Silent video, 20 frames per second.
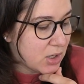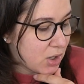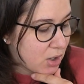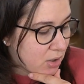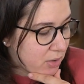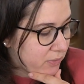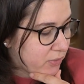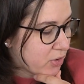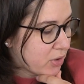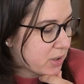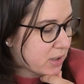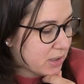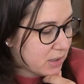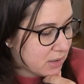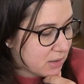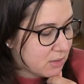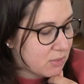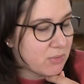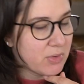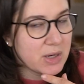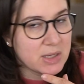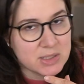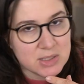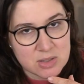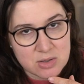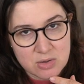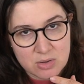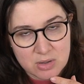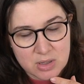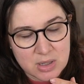care of your kid,
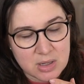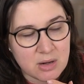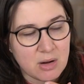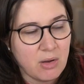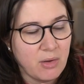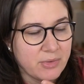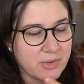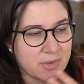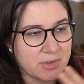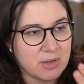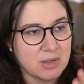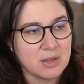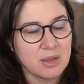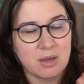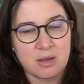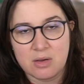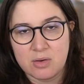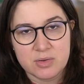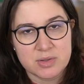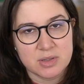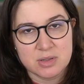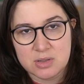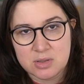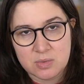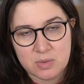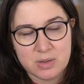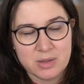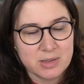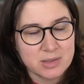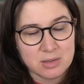raising your kid, all the thing that goes
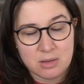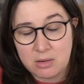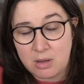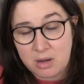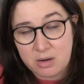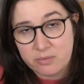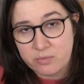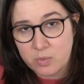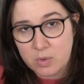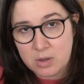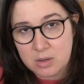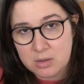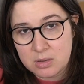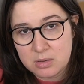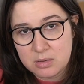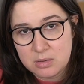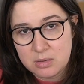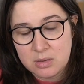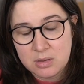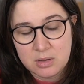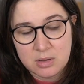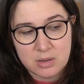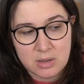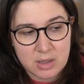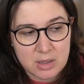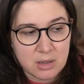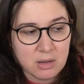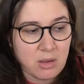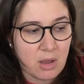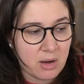into it, it's a lot of work.
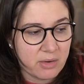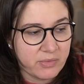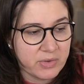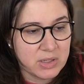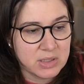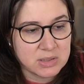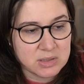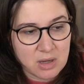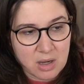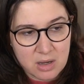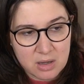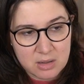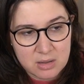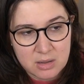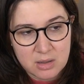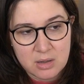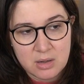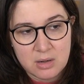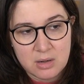And a lot of it is not